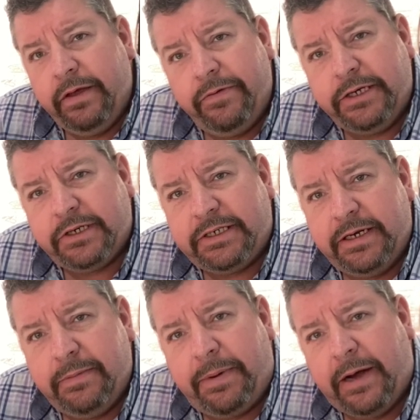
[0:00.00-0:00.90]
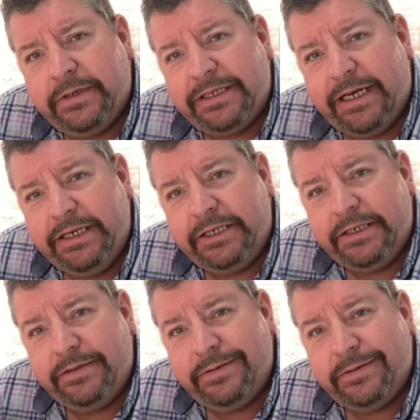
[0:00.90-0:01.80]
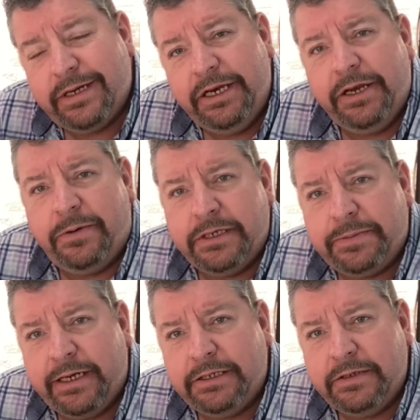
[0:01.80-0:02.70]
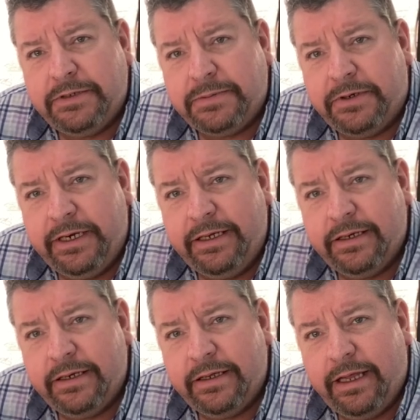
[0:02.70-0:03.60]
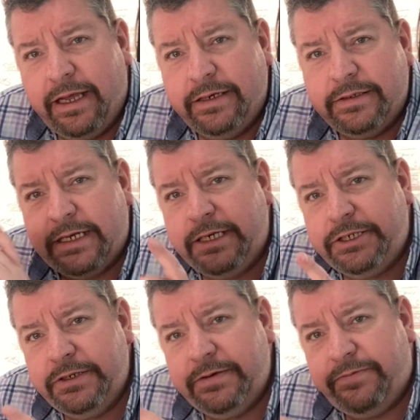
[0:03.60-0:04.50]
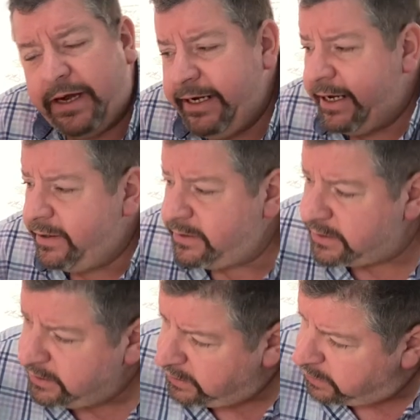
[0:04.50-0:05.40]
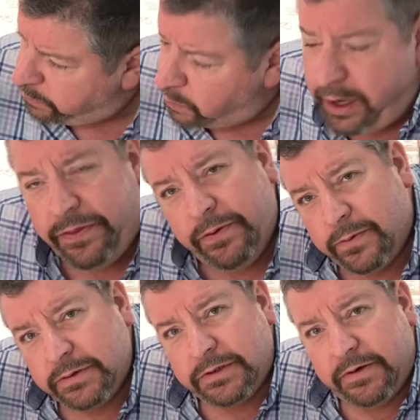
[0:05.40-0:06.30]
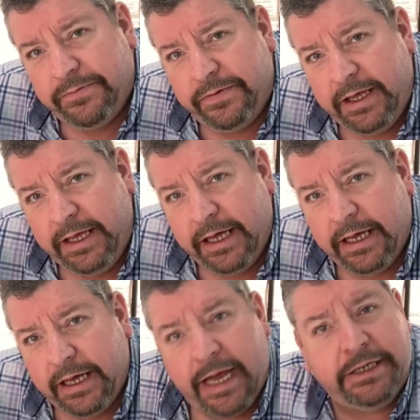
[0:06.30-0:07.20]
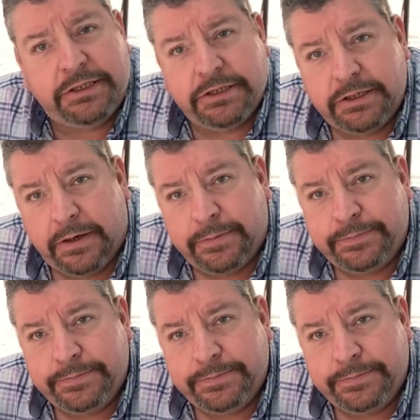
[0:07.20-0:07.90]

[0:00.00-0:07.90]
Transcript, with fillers: interested in a power station and you don't want to spend too much money, then stay tuned and find out what I thought of the Enginstar.